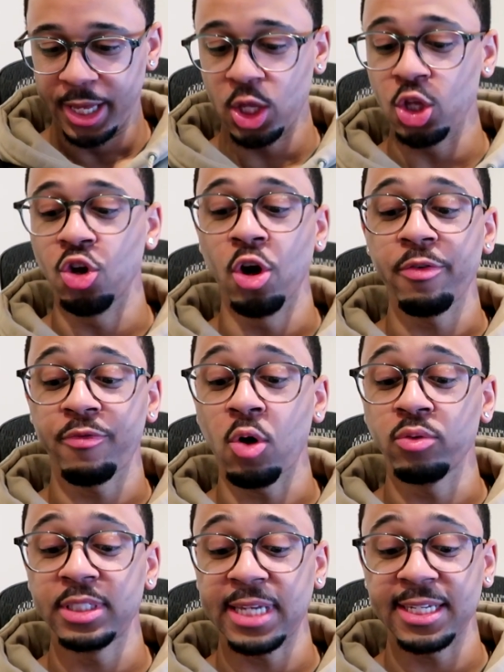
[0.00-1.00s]
Your
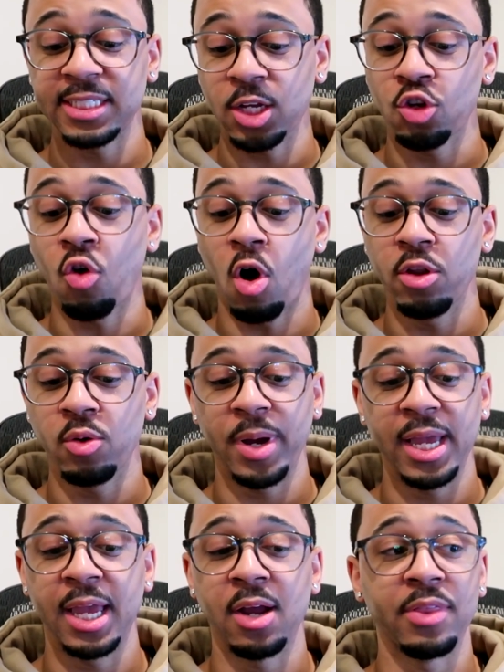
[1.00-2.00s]
phone says that you're all the
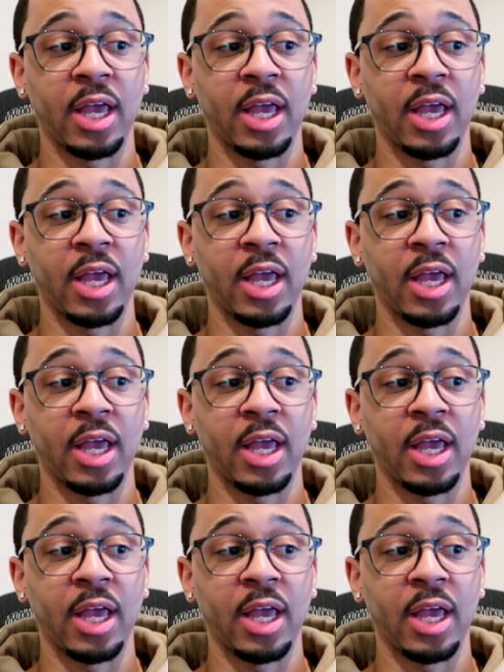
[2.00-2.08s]
way here.